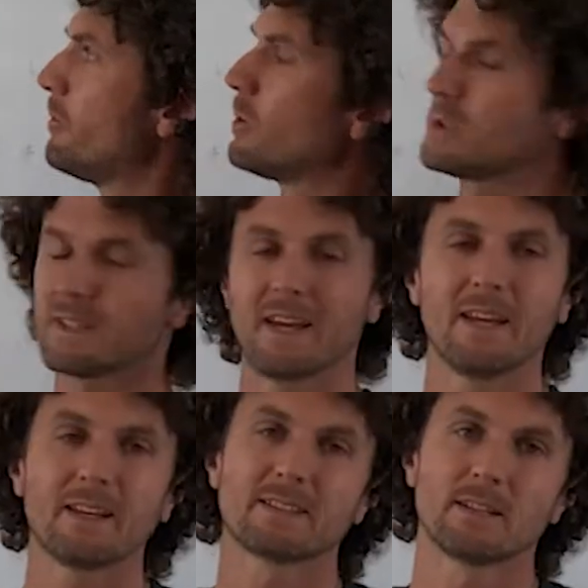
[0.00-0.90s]
force
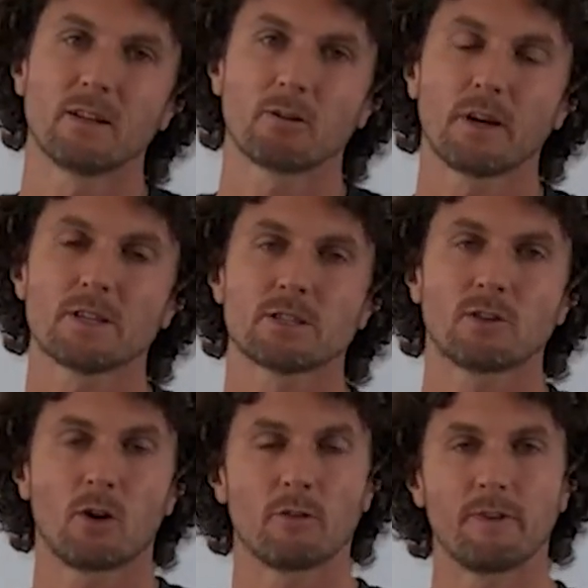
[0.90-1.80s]
and
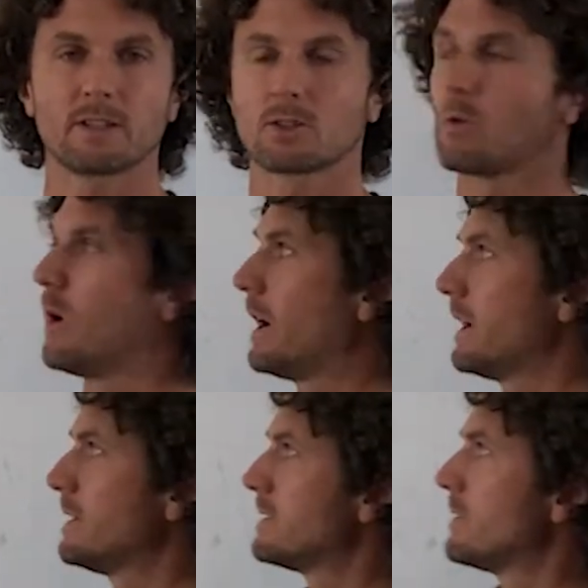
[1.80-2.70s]
acceleration are vector
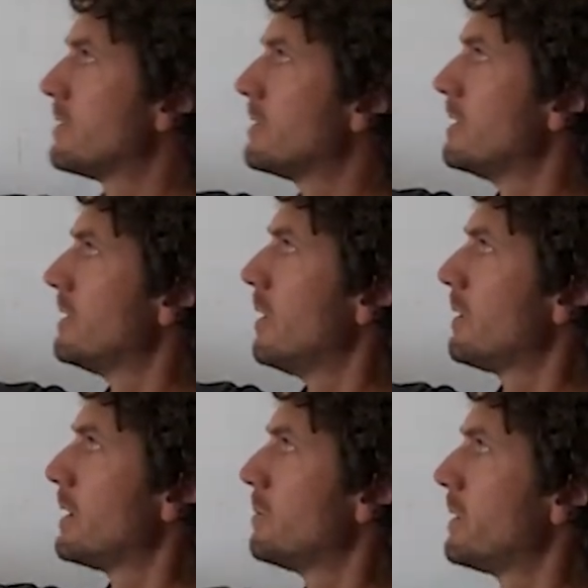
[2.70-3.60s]
quantities, and they're
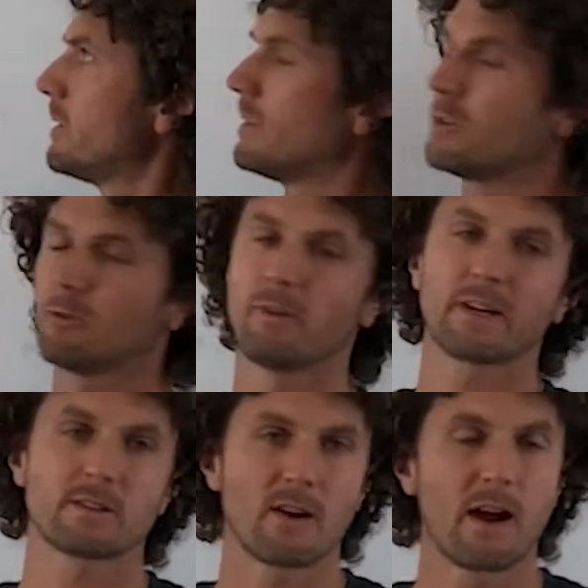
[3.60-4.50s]
denoted with the little
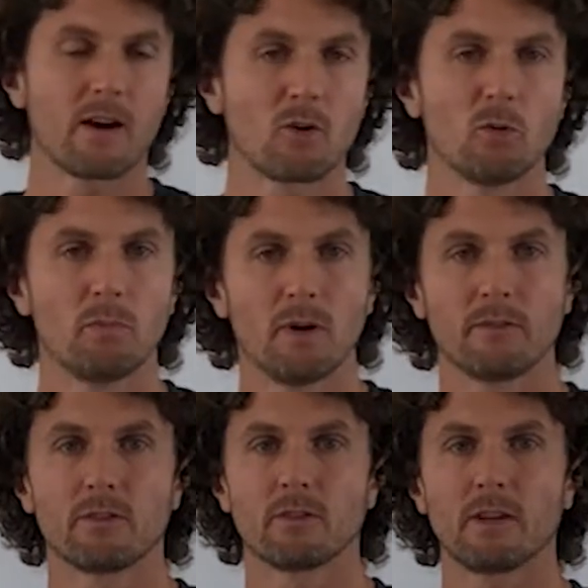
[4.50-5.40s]
vector arrow
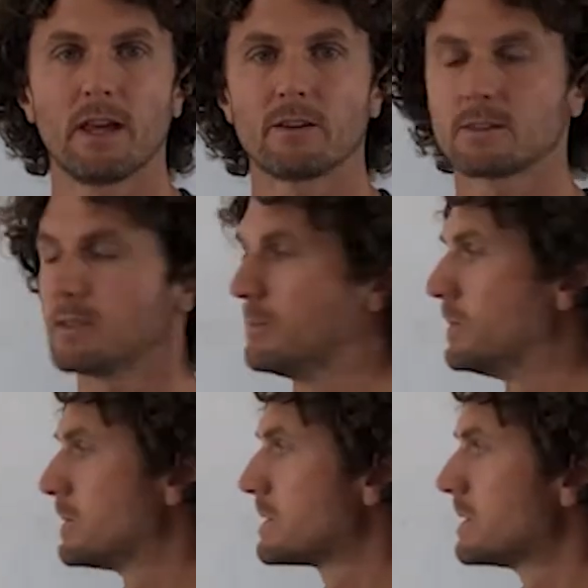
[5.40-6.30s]
above their letter
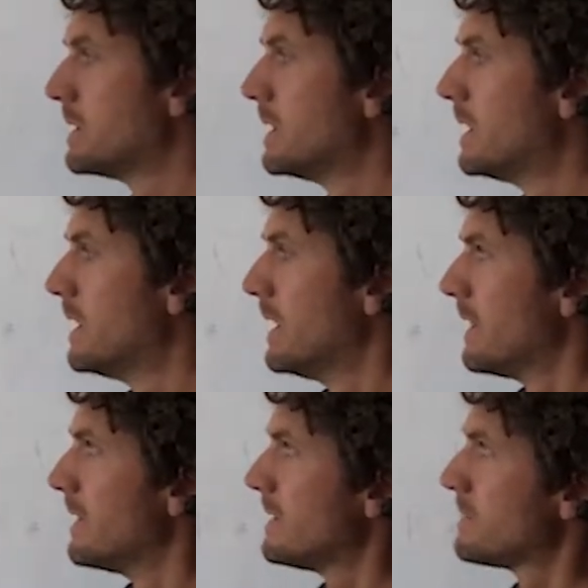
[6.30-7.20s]
symbols.
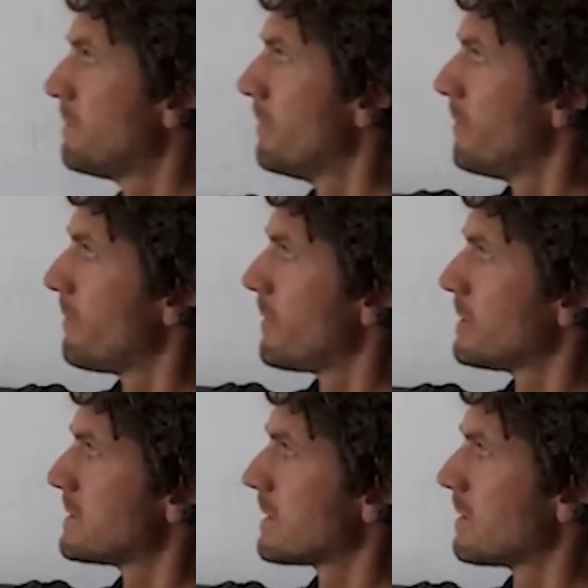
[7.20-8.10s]
This
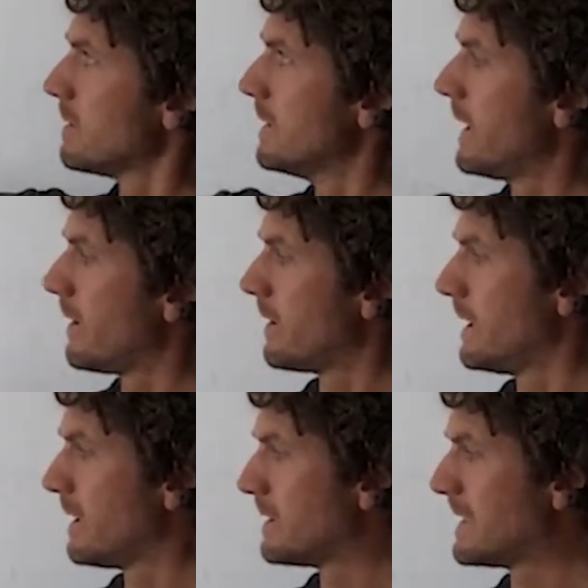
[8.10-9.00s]
first letter
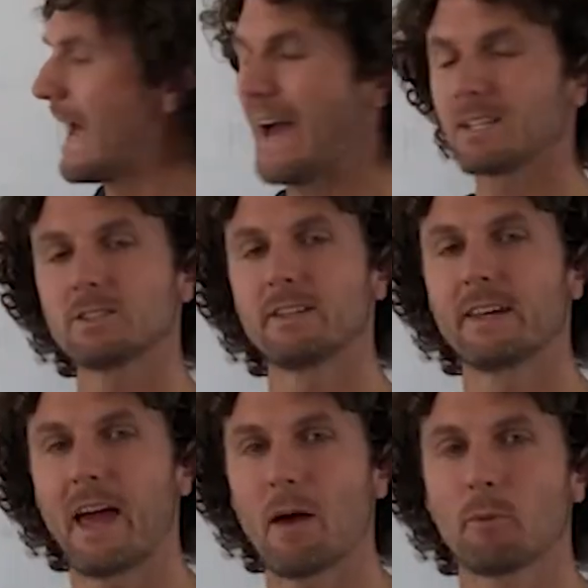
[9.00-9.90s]
here is actually the
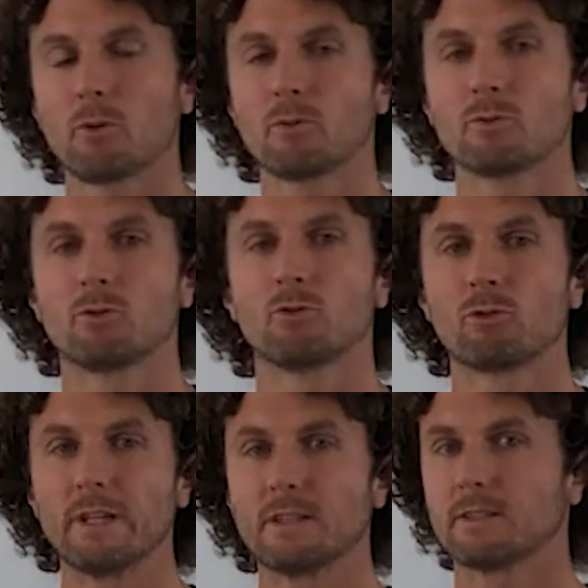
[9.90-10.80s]
capital
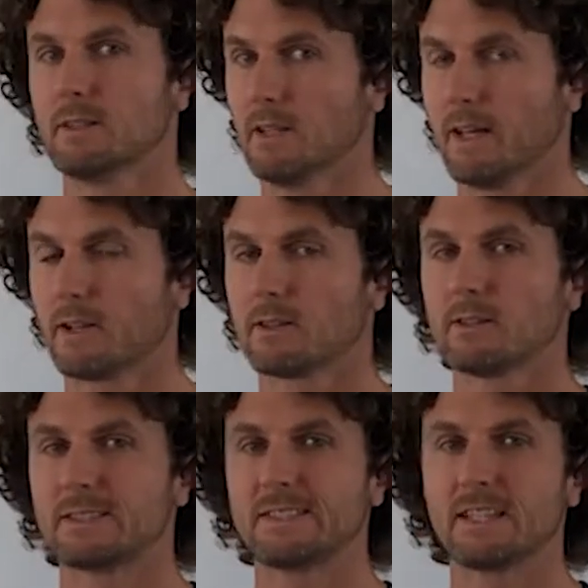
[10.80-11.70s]
Greek letter
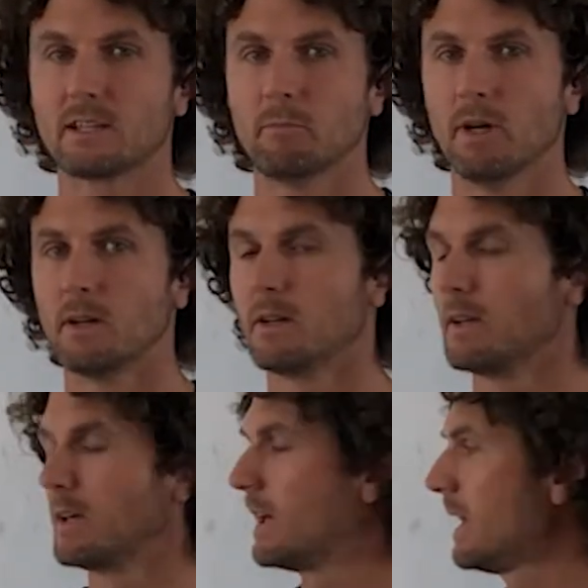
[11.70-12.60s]
sigma.
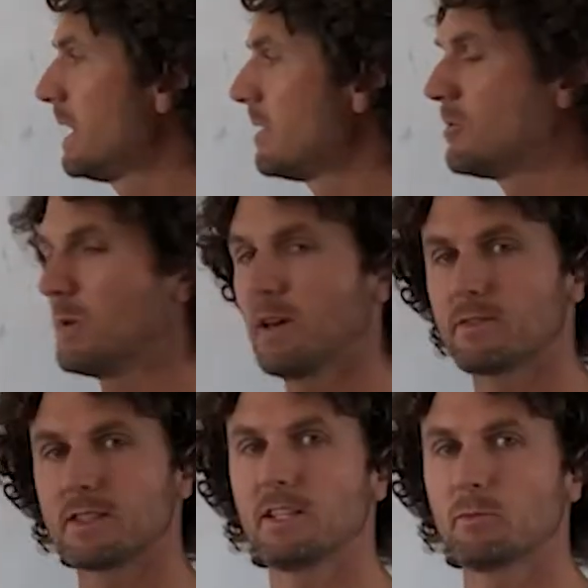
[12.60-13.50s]
And you may have
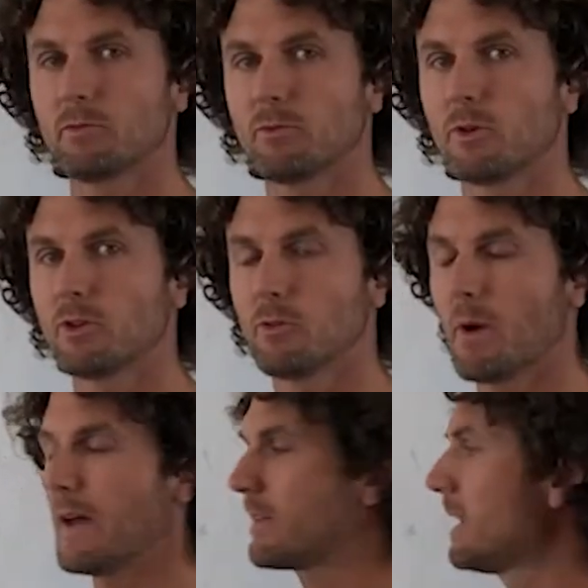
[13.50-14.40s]
seen it before in your
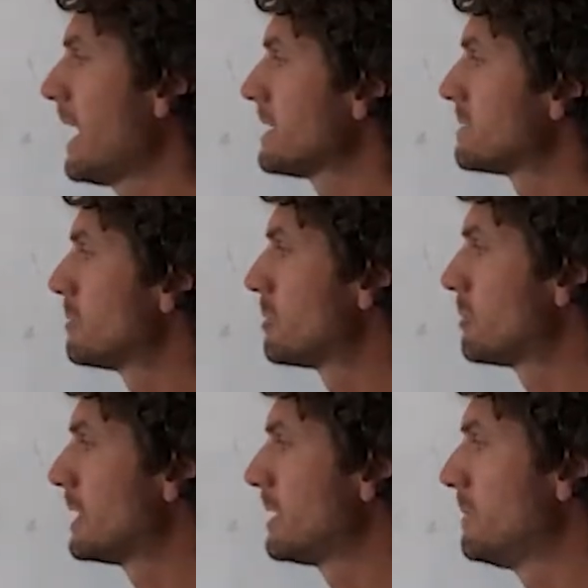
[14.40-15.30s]
math class. What it
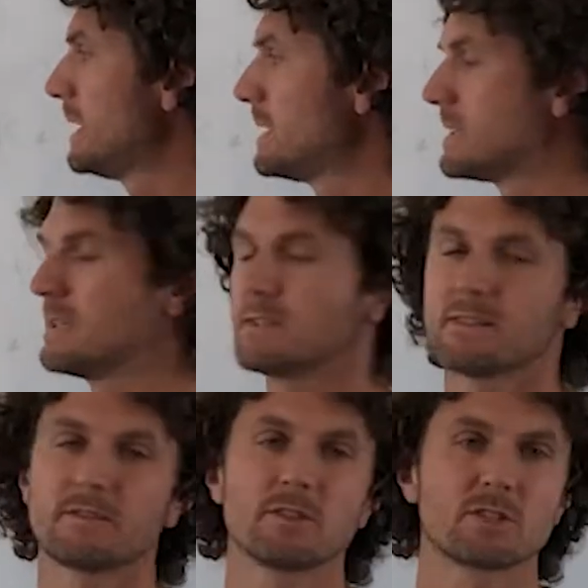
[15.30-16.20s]
really means
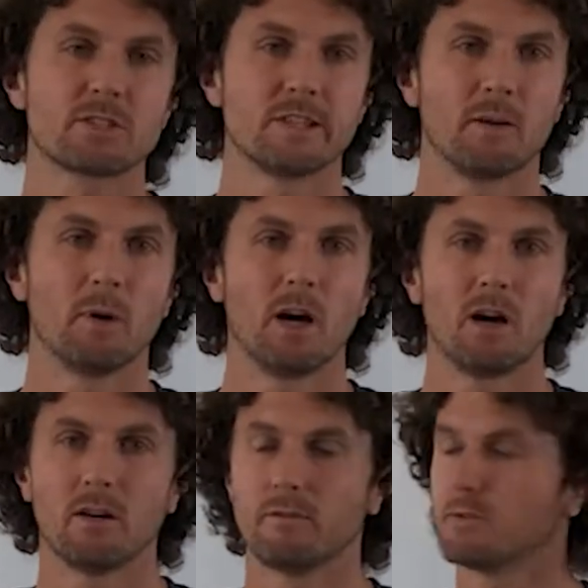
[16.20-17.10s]
is the sum
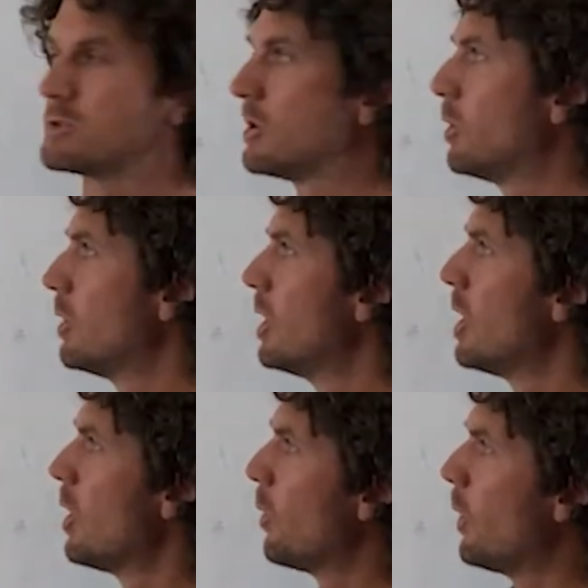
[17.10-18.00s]
of. And so
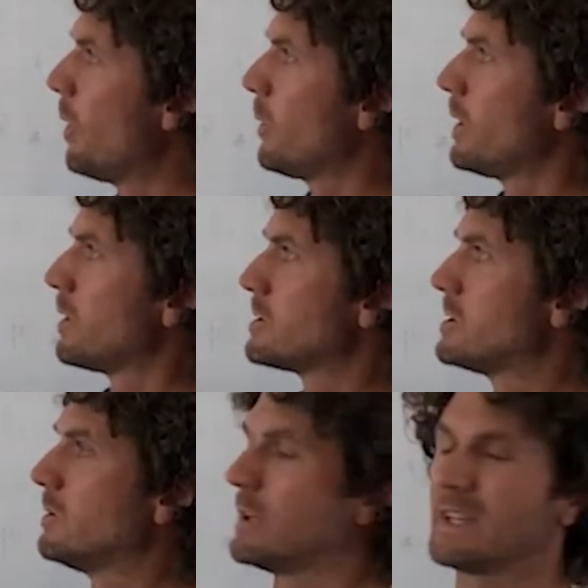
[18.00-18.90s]
what we are
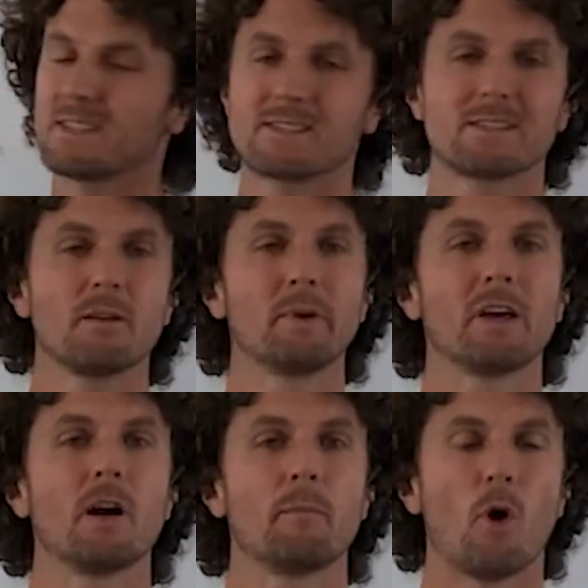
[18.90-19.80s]
doing is
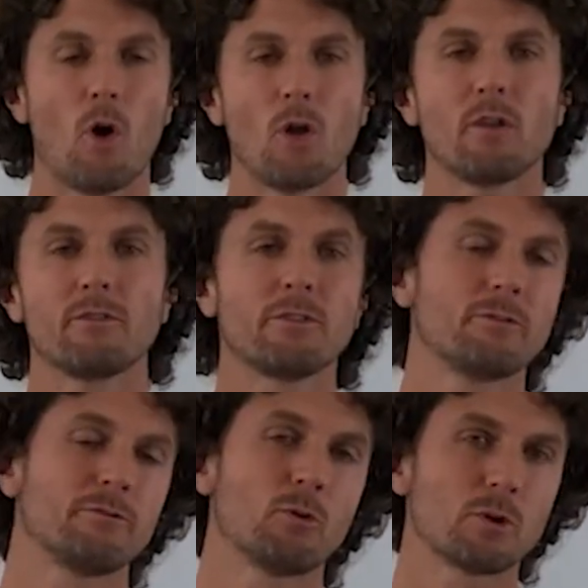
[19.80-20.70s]
summing up all of
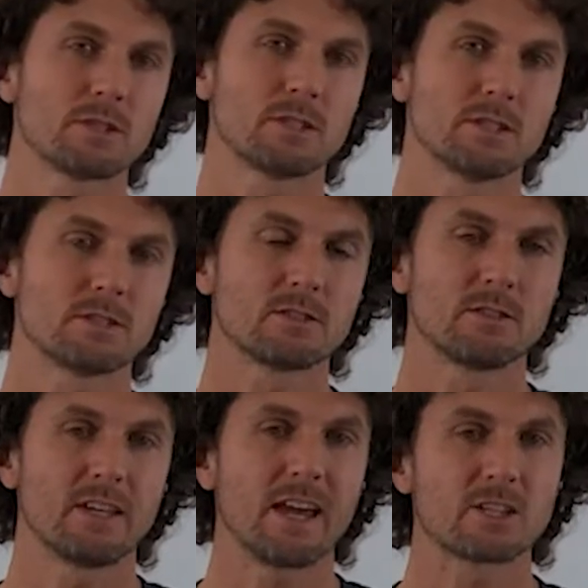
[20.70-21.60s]
the
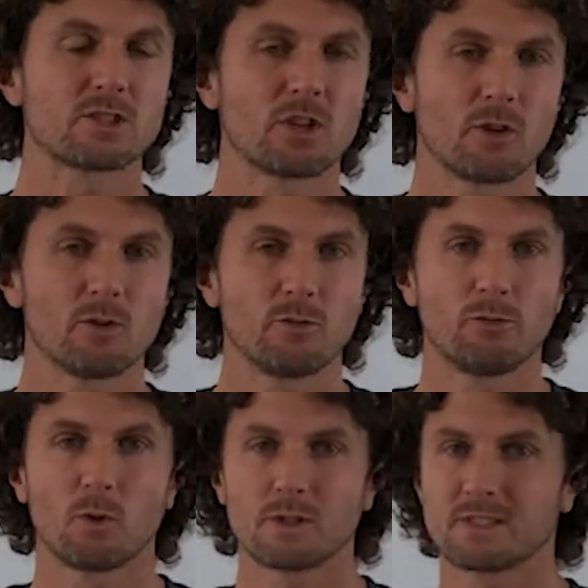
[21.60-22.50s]
forces, the external
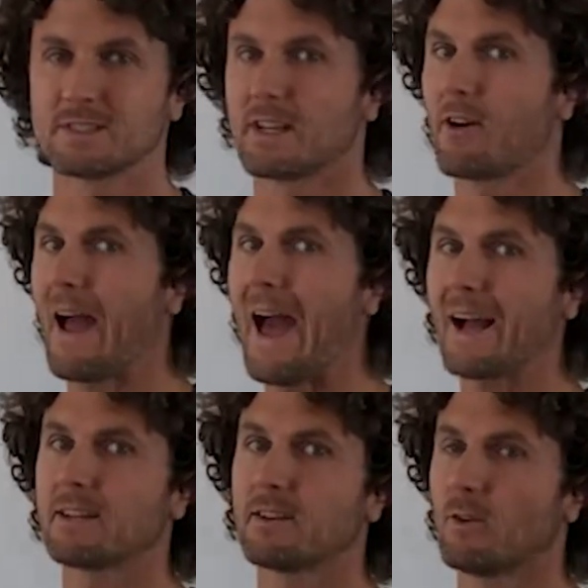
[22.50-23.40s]
forces that are
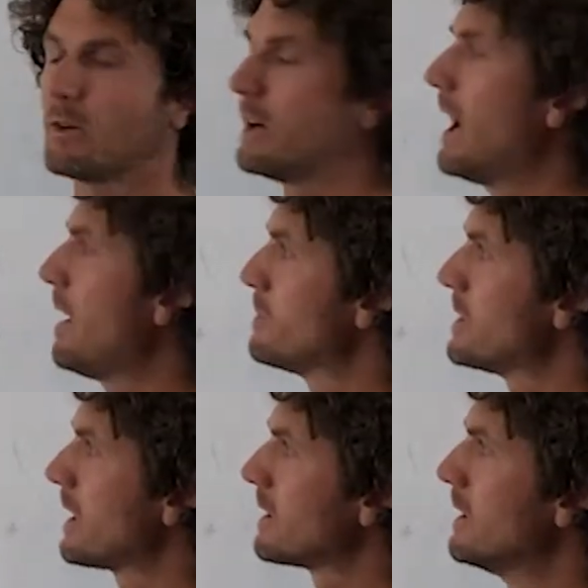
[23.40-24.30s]
acting on an
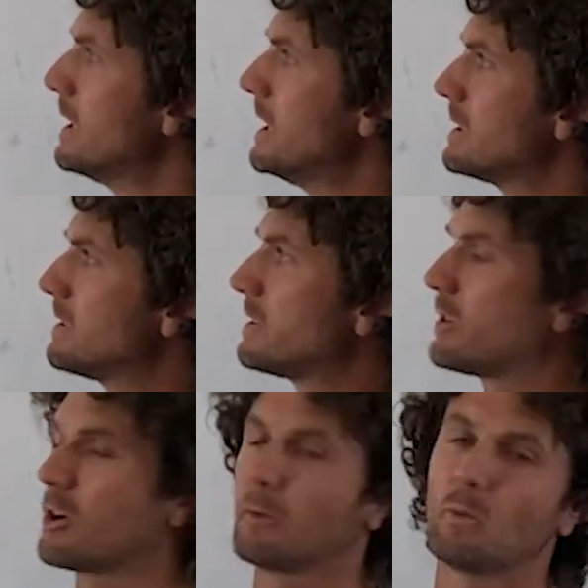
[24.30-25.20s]
object, to
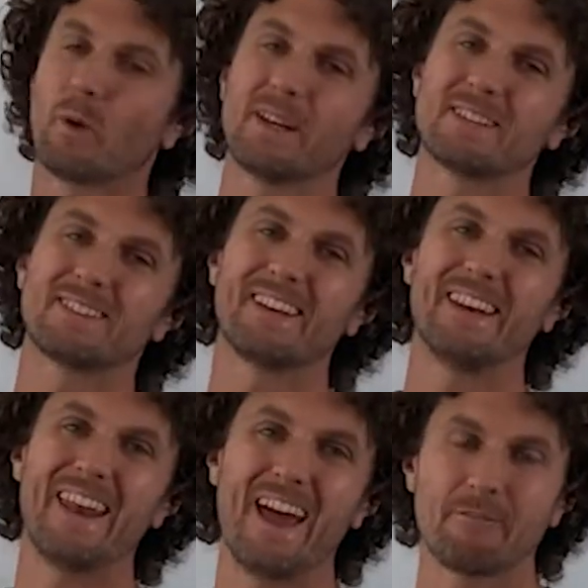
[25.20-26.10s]
determine what is the
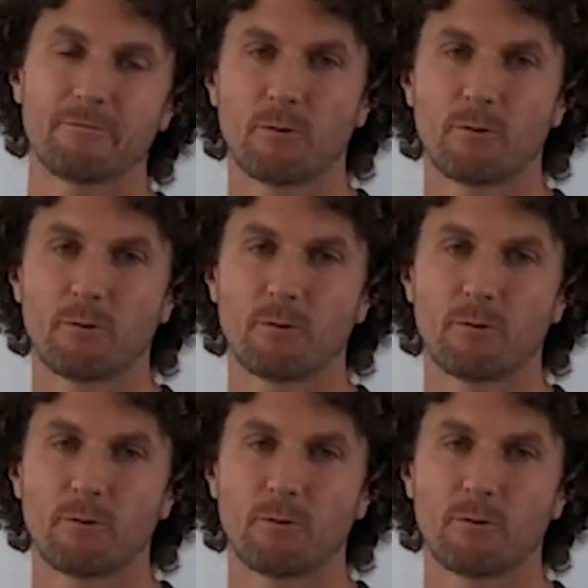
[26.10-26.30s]
net